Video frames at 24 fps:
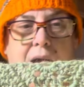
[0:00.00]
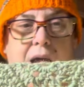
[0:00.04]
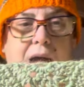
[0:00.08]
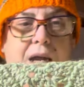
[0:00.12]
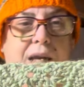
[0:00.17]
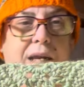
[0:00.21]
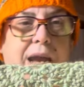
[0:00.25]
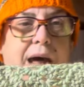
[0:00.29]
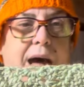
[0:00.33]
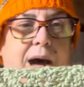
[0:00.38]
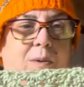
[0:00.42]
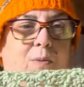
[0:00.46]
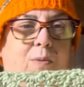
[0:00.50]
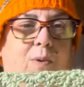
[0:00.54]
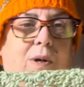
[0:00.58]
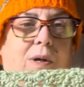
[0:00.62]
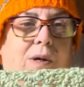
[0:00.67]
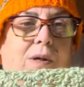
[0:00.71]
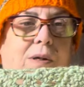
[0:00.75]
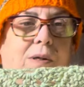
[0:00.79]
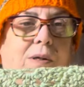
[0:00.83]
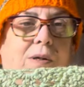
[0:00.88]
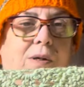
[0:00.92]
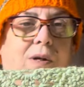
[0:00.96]
now
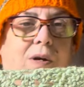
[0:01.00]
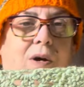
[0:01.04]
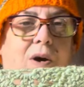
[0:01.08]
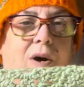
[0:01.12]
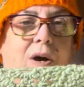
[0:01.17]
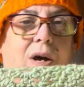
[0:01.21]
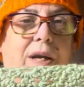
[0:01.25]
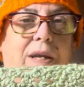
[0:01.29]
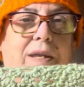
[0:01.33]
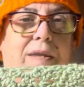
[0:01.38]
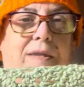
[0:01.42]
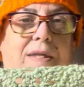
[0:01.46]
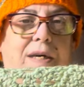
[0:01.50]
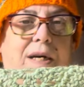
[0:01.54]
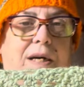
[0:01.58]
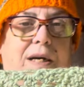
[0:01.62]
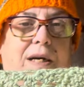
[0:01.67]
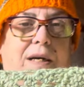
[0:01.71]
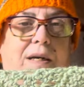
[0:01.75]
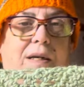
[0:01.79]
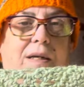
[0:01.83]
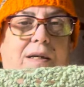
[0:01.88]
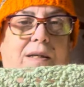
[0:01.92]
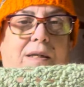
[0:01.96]
we're on
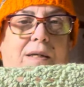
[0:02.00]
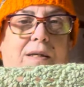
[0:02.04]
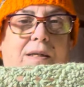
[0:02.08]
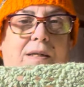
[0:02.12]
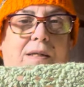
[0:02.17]
the